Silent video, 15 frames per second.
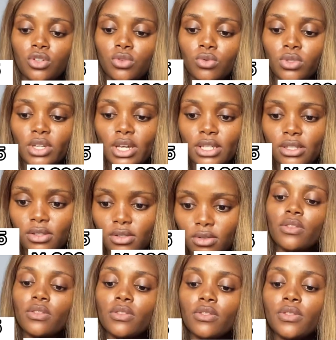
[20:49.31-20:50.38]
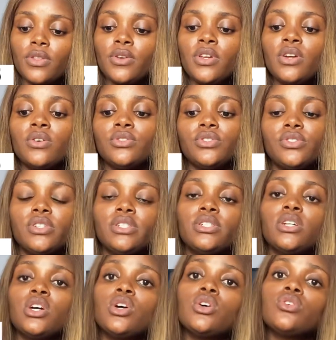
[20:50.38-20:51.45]
will get 300.
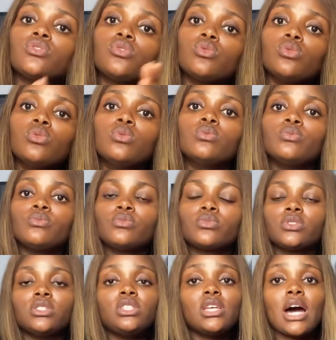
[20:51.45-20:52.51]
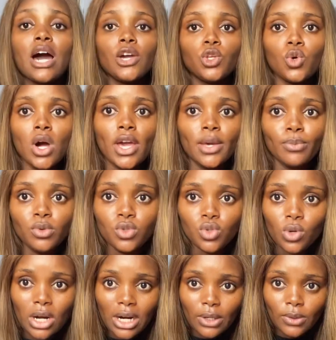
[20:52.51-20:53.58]
So this is how you are able to
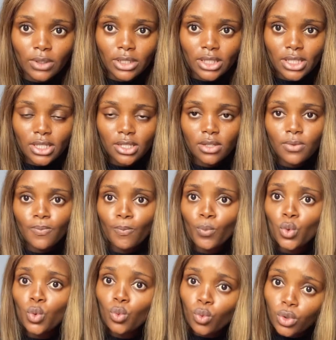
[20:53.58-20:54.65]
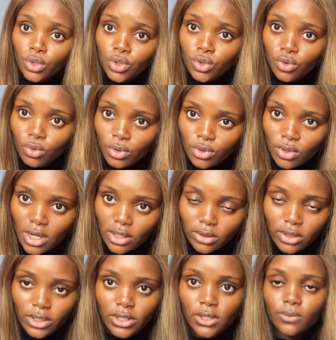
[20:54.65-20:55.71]
calculate what you want to
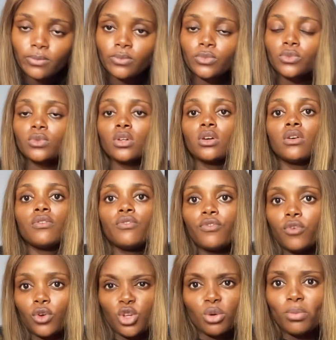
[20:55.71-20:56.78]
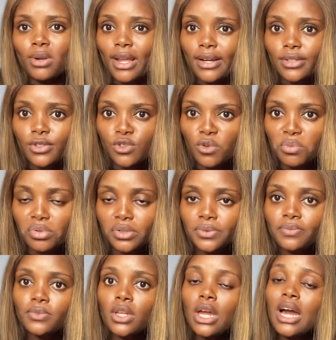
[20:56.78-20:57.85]
calculate for your black soap.
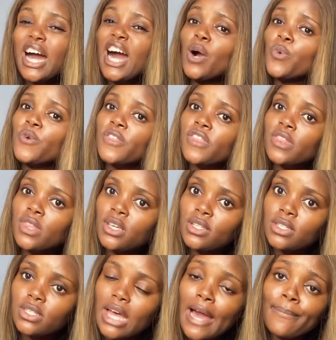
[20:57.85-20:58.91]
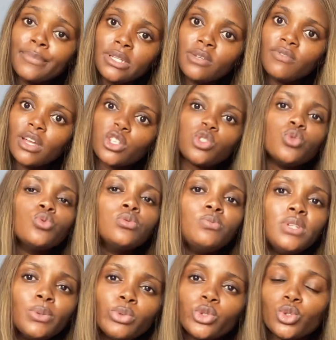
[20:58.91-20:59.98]
And with this, I believe that you will be
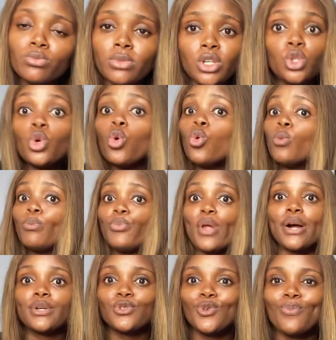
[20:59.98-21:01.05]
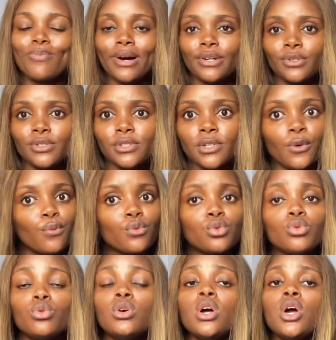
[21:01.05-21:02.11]
able to make your own black soap by yourself.
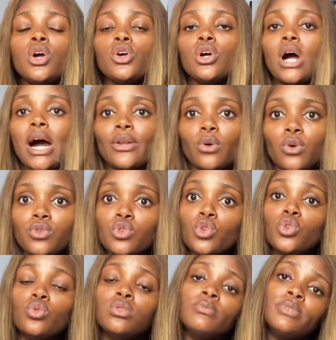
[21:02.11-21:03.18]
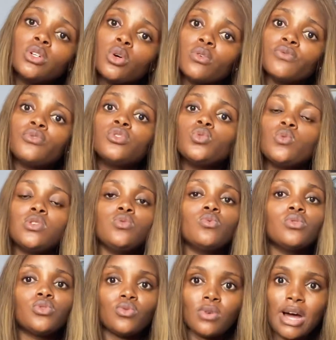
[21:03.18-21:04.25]
So, and also you won't be confused when you
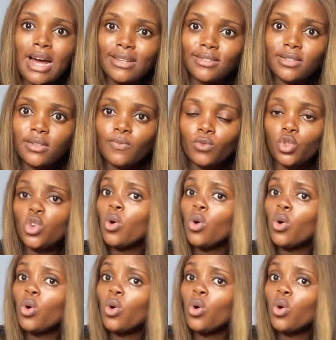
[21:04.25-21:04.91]
want to add your